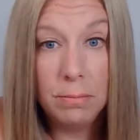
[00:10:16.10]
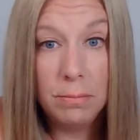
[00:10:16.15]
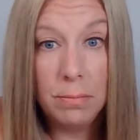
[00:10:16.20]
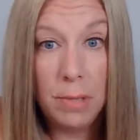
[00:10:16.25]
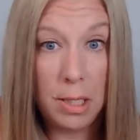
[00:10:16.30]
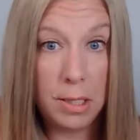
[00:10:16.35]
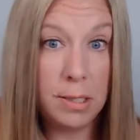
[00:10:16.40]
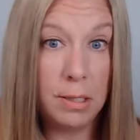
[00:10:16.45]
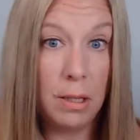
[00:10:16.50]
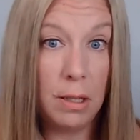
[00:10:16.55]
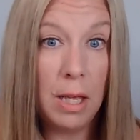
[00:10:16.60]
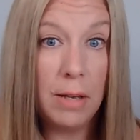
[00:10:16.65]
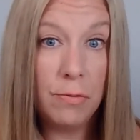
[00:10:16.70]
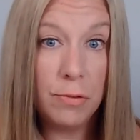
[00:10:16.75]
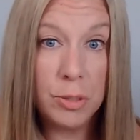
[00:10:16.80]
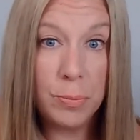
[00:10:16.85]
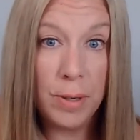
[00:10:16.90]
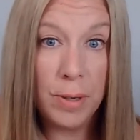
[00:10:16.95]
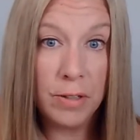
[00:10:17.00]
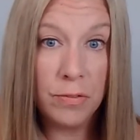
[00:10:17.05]
and still have
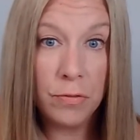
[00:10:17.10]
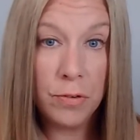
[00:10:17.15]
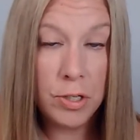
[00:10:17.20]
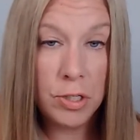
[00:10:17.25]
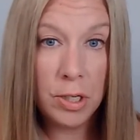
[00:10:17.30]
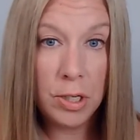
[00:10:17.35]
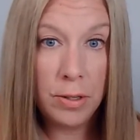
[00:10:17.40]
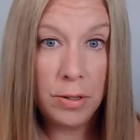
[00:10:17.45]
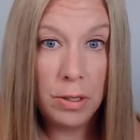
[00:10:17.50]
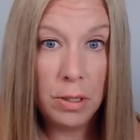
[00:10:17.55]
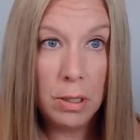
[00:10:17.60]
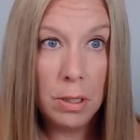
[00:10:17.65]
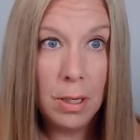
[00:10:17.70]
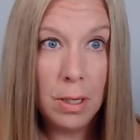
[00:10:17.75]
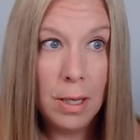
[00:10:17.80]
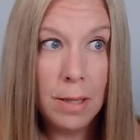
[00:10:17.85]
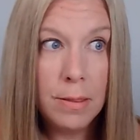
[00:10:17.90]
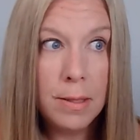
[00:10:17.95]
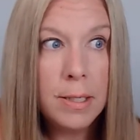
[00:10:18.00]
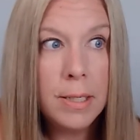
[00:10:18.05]
respect for each other,
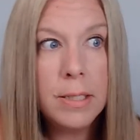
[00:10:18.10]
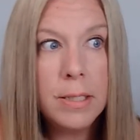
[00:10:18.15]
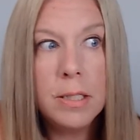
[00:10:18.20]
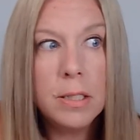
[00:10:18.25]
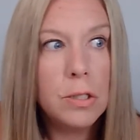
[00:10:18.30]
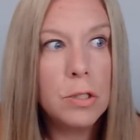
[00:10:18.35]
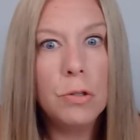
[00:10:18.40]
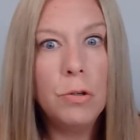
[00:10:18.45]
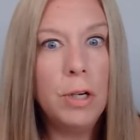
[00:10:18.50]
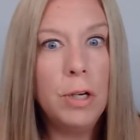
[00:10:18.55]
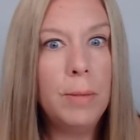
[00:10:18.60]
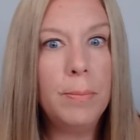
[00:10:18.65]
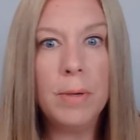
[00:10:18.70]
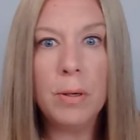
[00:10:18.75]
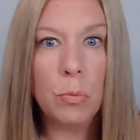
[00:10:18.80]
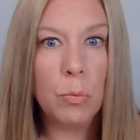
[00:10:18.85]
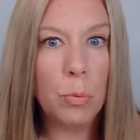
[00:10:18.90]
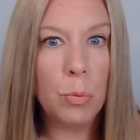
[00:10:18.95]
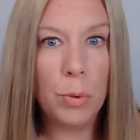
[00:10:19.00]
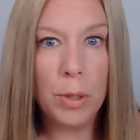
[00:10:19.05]
then a disagreement
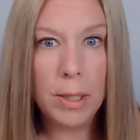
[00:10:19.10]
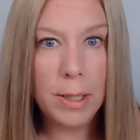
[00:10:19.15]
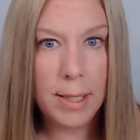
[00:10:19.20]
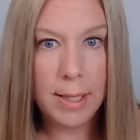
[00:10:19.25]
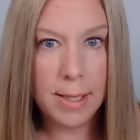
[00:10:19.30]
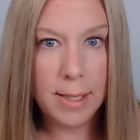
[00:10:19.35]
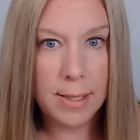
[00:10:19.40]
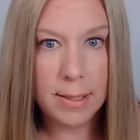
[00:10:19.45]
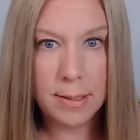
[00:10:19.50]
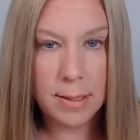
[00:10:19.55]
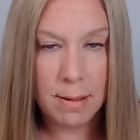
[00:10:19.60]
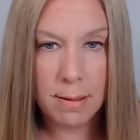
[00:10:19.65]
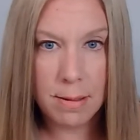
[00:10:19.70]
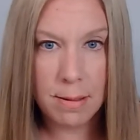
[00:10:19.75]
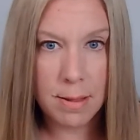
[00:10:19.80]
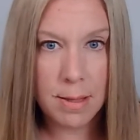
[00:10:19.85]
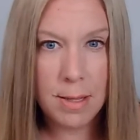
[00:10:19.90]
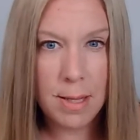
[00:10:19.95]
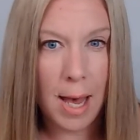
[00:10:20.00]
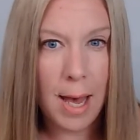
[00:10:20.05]
really isn't
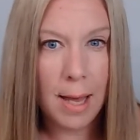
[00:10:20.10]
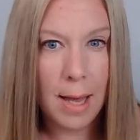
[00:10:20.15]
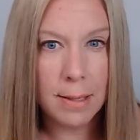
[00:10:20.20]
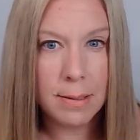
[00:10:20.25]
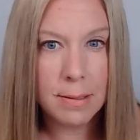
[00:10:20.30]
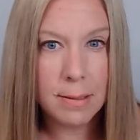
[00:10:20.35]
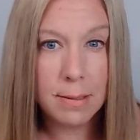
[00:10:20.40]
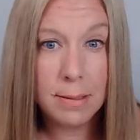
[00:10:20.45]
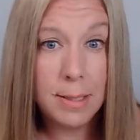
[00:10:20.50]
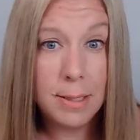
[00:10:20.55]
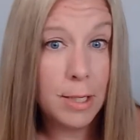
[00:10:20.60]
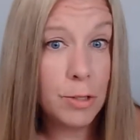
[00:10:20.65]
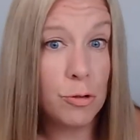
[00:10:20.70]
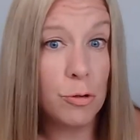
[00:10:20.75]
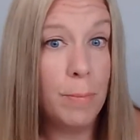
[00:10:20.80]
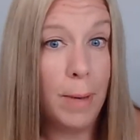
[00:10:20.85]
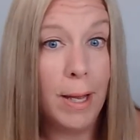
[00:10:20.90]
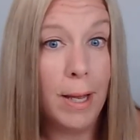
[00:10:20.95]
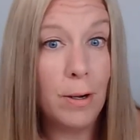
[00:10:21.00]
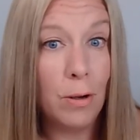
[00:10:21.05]
that
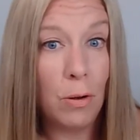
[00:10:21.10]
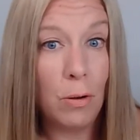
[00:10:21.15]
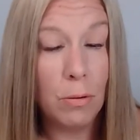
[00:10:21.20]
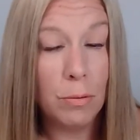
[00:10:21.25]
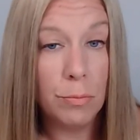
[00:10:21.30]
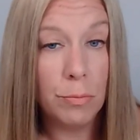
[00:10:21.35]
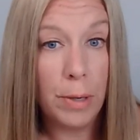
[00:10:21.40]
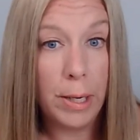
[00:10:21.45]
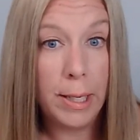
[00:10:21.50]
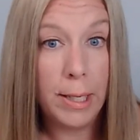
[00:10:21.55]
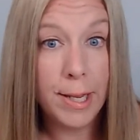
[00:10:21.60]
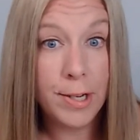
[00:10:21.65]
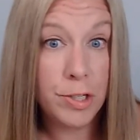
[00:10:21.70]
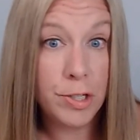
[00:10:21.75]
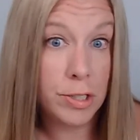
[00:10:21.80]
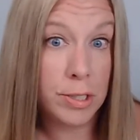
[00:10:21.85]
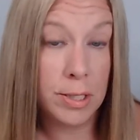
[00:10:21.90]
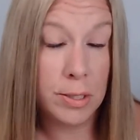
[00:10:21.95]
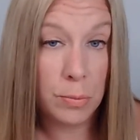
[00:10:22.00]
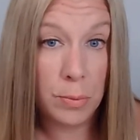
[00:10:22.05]
detrimental, right? It
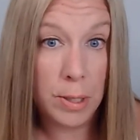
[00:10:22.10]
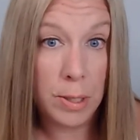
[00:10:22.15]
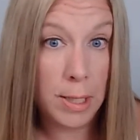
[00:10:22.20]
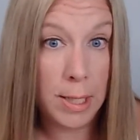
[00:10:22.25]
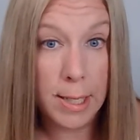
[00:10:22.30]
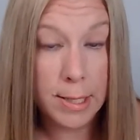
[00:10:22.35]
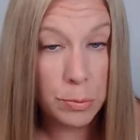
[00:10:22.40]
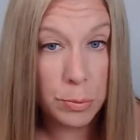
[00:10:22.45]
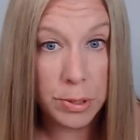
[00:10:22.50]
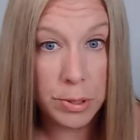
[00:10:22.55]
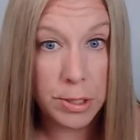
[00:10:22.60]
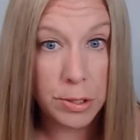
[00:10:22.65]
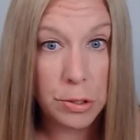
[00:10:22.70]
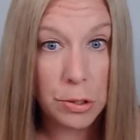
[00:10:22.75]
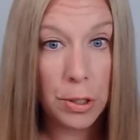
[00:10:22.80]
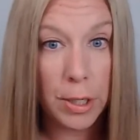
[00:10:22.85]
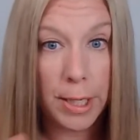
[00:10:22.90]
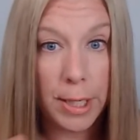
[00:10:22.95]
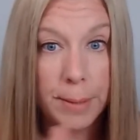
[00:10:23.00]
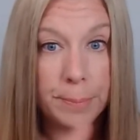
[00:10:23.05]
just is what it is. We're
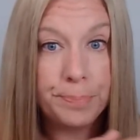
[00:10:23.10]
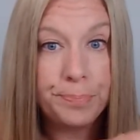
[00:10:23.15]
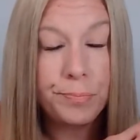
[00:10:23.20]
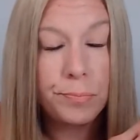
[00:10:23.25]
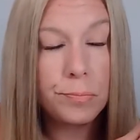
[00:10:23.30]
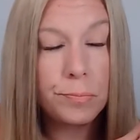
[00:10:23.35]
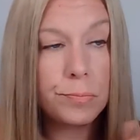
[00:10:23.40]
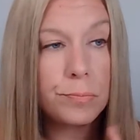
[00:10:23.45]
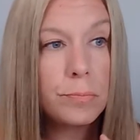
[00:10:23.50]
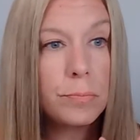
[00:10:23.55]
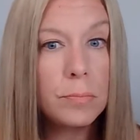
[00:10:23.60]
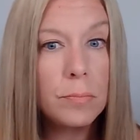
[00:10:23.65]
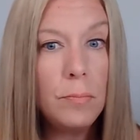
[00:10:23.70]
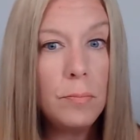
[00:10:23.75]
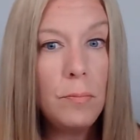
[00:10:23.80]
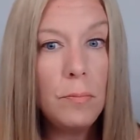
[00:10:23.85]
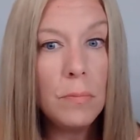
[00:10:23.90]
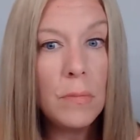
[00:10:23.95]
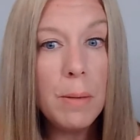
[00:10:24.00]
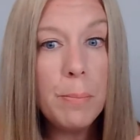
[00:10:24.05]
disagreeing.
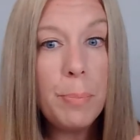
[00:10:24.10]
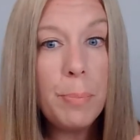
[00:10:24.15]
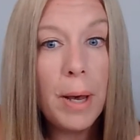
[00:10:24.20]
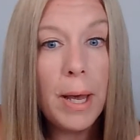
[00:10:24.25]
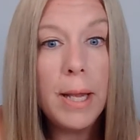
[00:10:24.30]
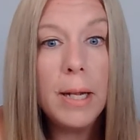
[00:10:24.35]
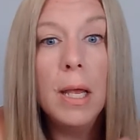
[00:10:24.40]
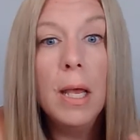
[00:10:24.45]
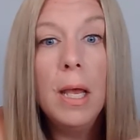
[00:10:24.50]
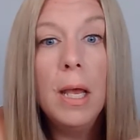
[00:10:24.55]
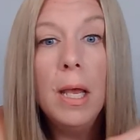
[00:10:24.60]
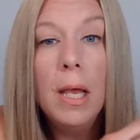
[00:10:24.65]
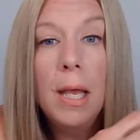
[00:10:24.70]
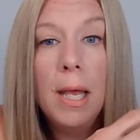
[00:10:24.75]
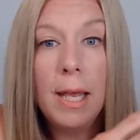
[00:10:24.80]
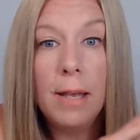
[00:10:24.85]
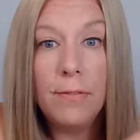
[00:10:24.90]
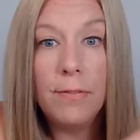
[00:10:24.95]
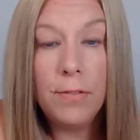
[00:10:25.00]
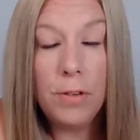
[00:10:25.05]
But
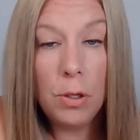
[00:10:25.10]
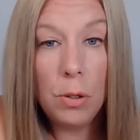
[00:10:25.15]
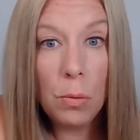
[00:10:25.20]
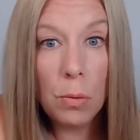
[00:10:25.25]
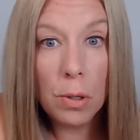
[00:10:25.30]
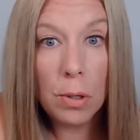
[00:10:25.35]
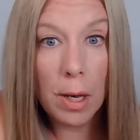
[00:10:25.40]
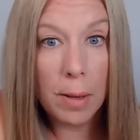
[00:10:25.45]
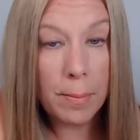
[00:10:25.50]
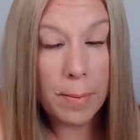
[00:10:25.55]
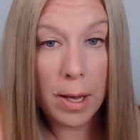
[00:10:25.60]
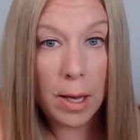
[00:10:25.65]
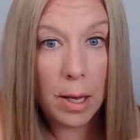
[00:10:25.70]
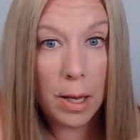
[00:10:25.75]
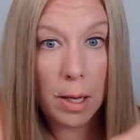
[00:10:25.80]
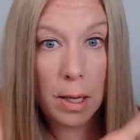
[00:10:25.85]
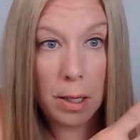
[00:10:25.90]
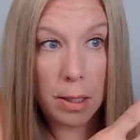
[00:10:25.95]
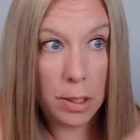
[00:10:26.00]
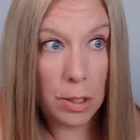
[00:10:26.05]
if you come
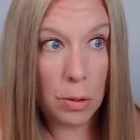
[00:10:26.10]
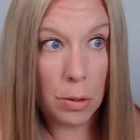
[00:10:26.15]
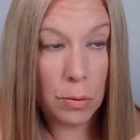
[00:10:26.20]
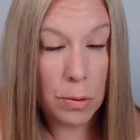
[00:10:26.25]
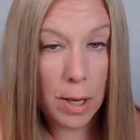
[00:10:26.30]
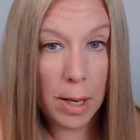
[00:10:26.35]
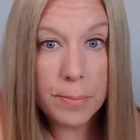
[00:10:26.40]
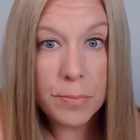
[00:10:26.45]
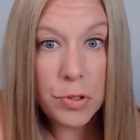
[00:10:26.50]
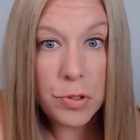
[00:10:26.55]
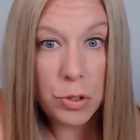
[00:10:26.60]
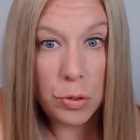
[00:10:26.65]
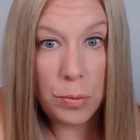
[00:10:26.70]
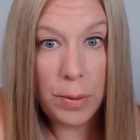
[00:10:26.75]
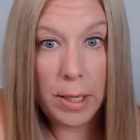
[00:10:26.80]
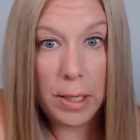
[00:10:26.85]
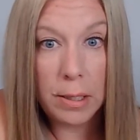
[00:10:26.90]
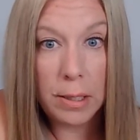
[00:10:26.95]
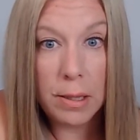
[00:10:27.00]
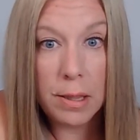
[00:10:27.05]
to
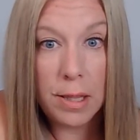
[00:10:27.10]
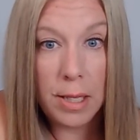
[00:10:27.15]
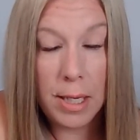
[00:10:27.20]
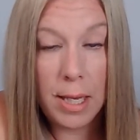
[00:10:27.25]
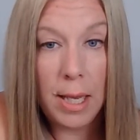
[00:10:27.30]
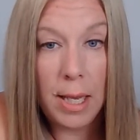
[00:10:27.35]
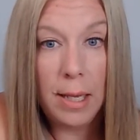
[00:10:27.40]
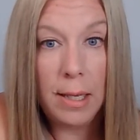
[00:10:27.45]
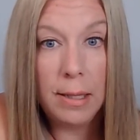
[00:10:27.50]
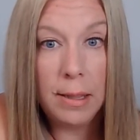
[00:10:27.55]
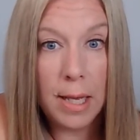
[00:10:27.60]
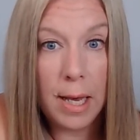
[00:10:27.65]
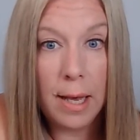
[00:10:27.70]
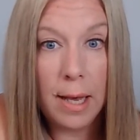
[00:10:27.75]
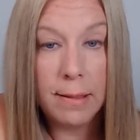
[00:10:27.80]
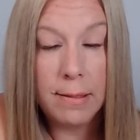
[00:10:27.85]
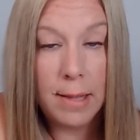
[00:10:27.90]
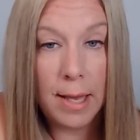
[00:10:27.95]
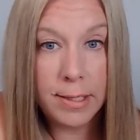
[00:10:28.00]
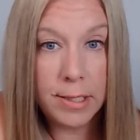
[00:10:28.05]
it thinking
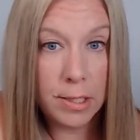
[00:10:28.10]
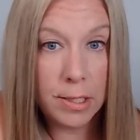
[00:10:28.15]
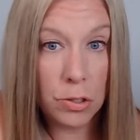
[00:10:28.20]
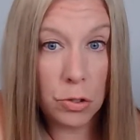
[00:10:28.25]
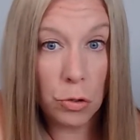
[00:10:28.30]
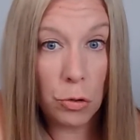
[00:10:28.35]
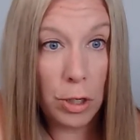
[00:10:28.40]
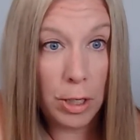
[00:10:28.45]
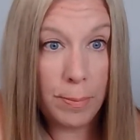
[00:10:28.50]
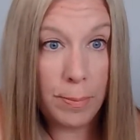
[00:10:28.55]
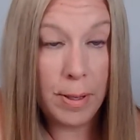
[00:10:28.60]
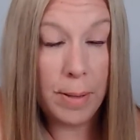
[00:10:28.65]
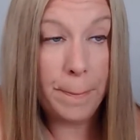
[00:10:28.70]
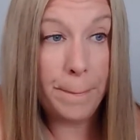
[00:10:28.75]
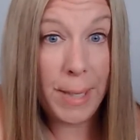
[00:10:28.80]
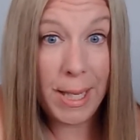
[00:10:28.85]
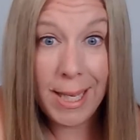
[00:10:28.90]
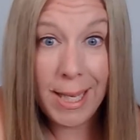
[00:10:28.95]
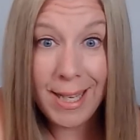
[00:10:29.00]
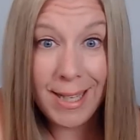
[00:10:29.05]
that that disagreement
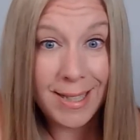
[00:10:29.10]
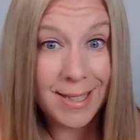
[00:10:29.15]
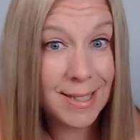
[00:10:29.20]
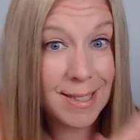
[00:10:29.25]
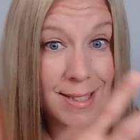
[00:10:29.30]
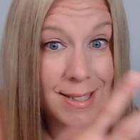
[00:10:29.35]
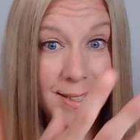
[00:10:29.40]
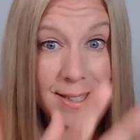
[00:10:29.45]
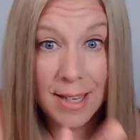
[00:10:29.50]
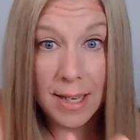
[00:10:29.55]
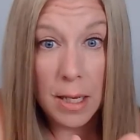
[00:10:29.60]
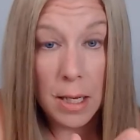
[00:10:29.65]
means,